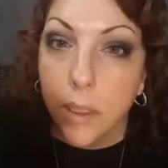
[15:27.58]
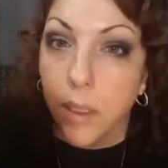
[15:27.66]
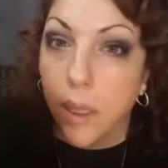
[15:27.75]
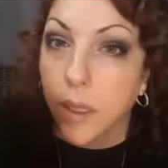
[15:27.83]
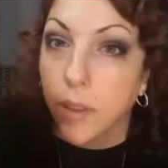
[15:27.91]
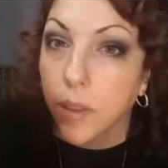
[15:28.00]
See
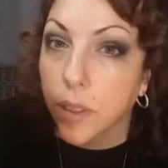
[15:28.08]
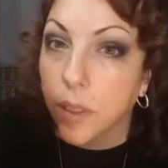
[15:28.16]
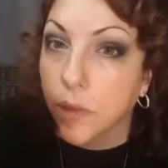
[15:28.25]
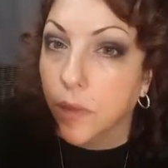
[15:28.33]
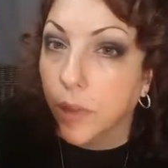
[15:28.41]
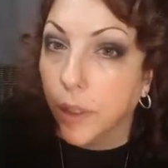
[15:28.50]
that? Just
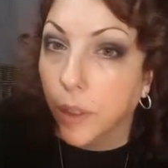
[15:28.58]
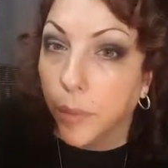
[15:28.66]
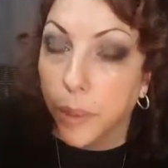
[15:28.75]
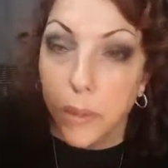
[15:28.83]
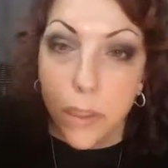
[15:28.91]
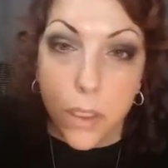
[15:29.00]
fill them
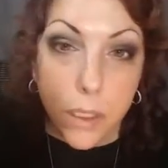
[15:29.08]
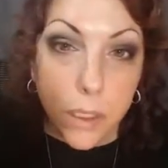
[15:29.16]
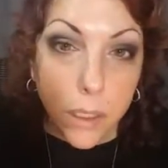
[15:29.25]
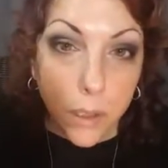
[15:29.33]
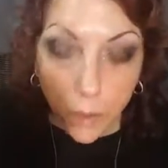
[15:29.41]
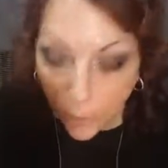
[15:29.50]
in just
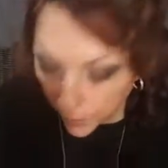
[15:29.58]
a little